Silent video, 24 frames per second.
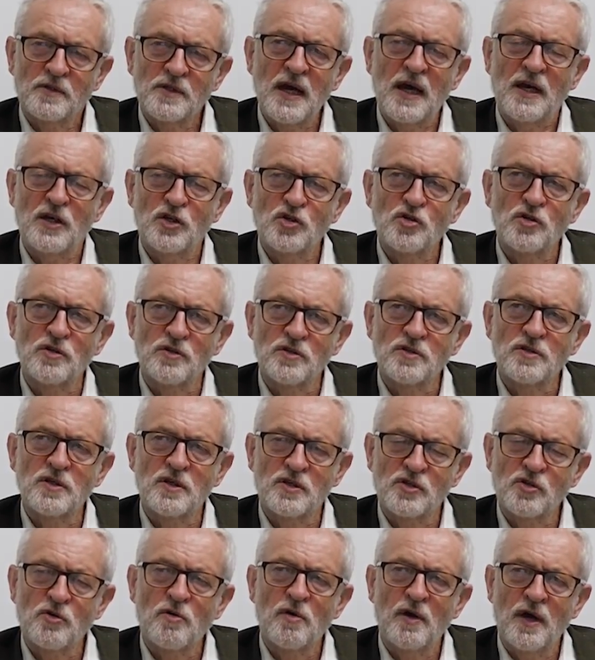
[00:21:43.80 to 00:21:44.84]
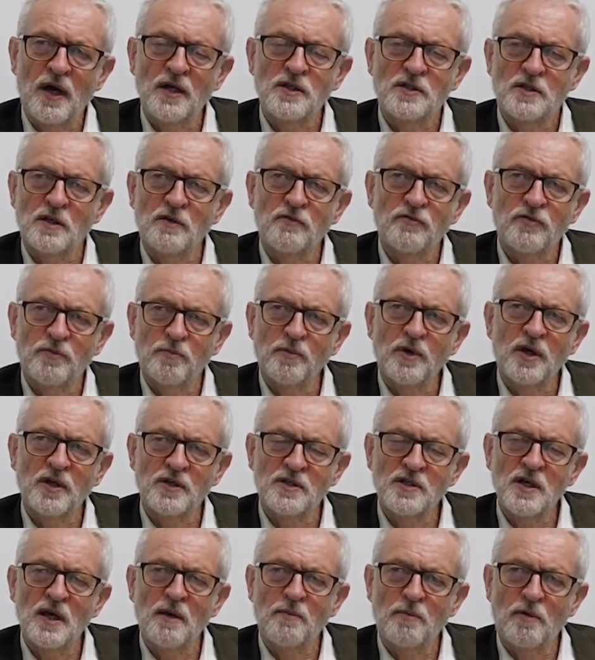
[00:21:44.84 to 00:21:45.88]
tensions this created for
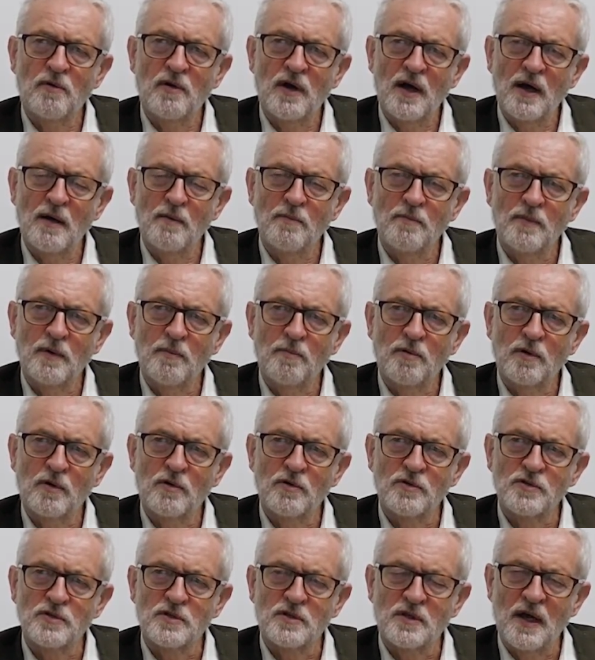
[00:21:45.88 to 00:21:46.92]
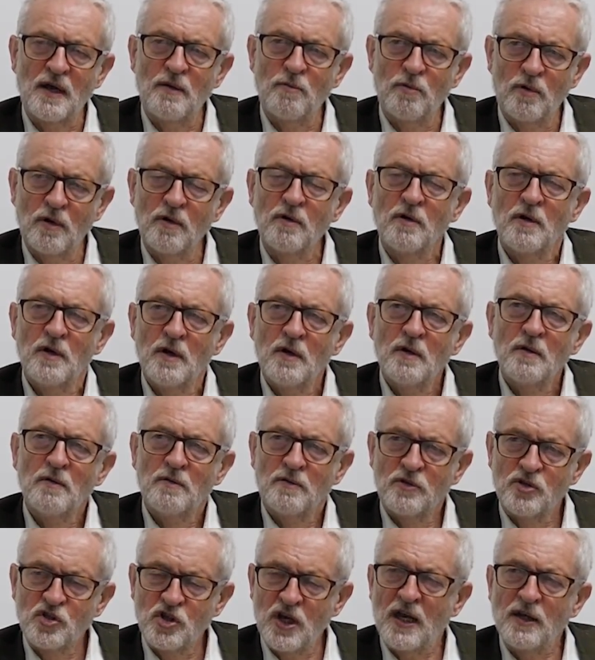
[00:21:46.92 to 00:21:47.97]
my team around me, because they were
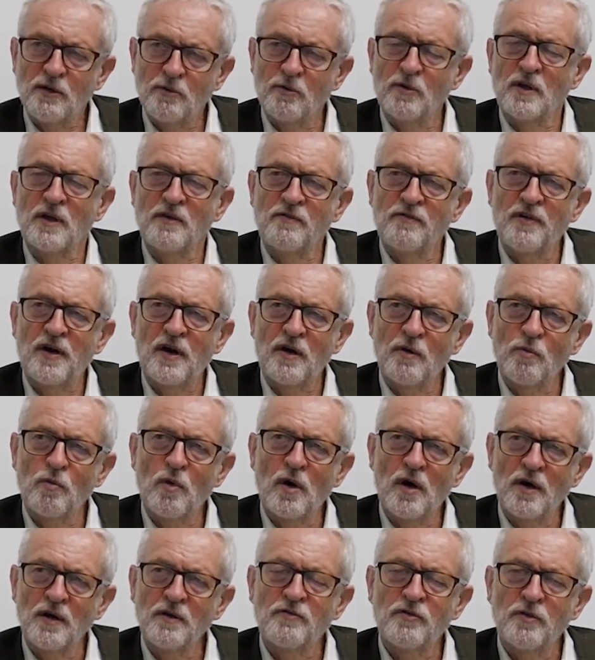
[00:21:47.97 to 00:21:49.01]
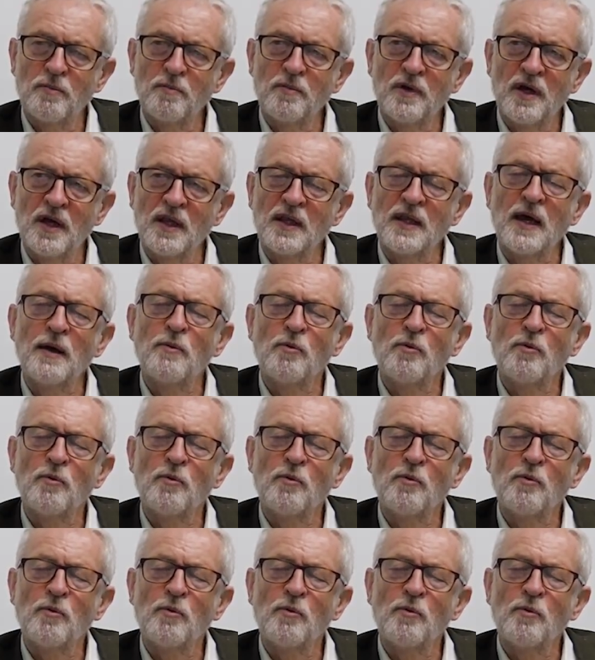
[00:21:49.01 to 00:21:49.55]
genuinely very worried for me.